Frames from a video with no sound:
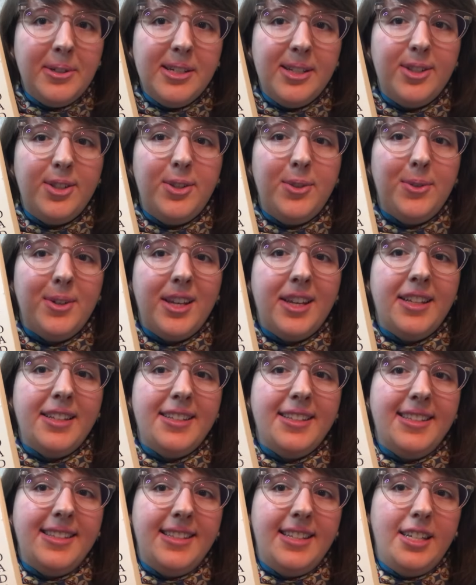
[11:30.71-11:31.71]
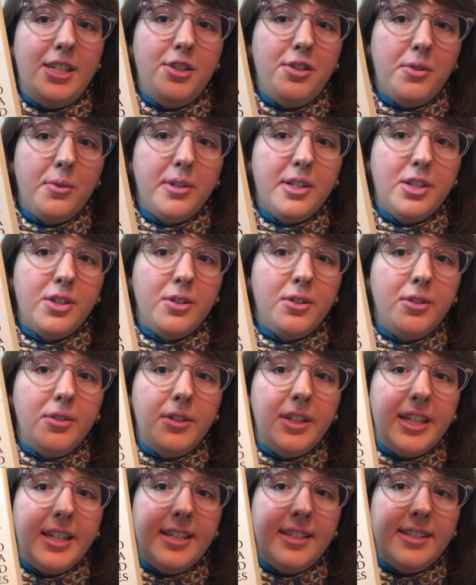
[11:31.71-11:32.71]
As you can see, George
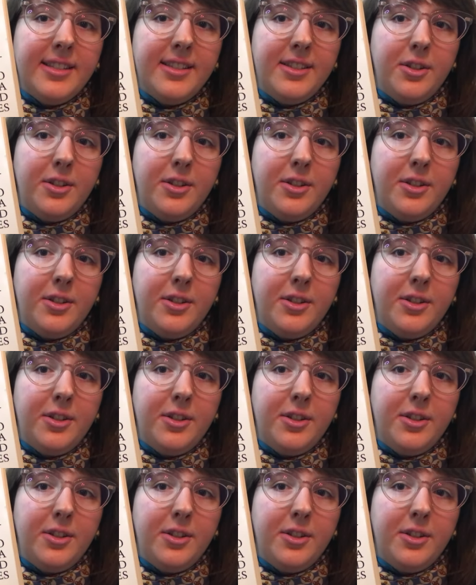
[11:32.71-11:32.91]
Lucas,